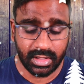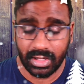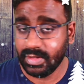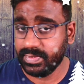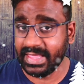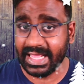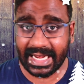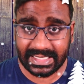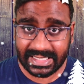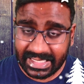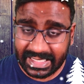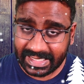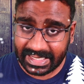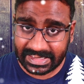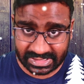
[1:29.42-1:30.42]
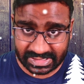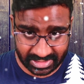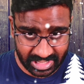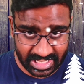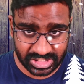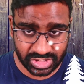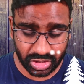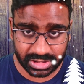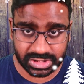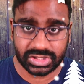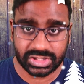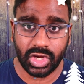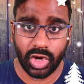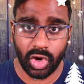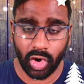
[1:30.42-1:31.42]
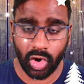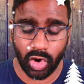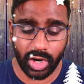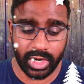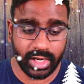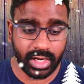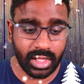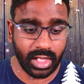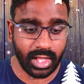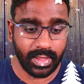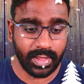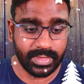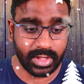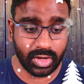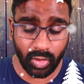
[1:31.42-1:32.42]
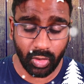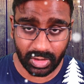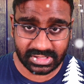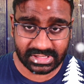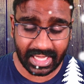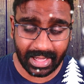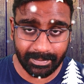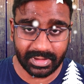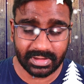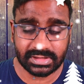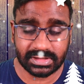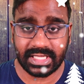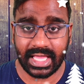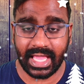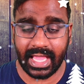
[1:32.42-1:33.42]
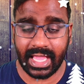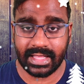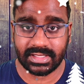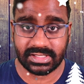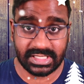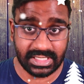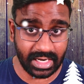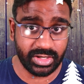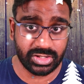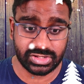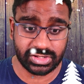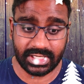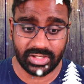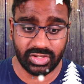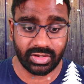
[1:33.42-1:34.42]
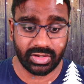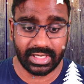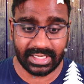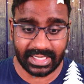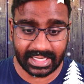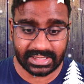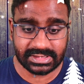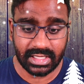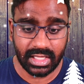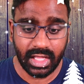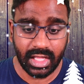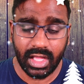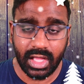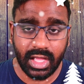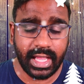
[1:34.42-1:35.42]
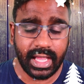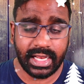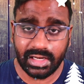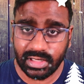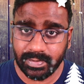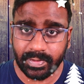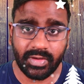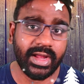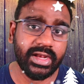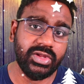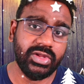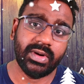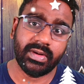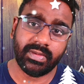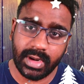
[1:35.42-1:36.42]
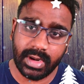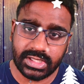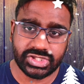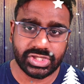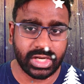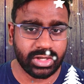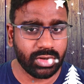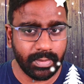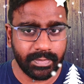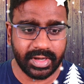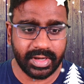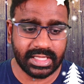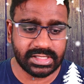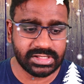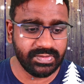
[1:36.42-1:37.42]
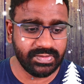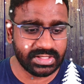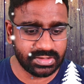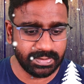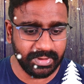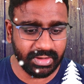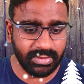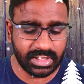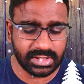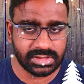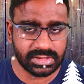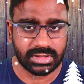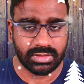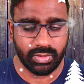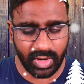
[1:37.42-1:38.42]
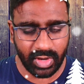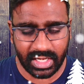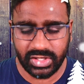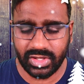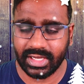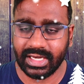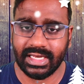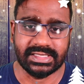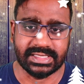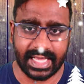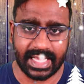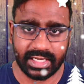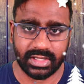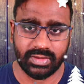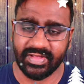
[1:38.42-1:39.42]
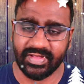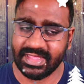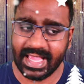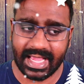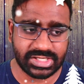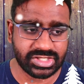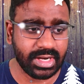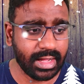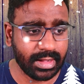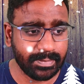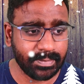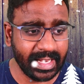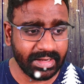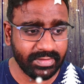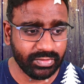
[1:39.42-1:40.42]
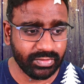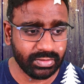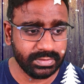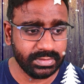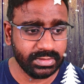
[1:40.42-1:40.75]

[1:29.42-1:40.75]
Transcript: There are detailed screenshots on the code samples and the scenarios that you're going to test, and it will provide you a rich and comprehensive experience while you're getting started with the Azure Arc platform.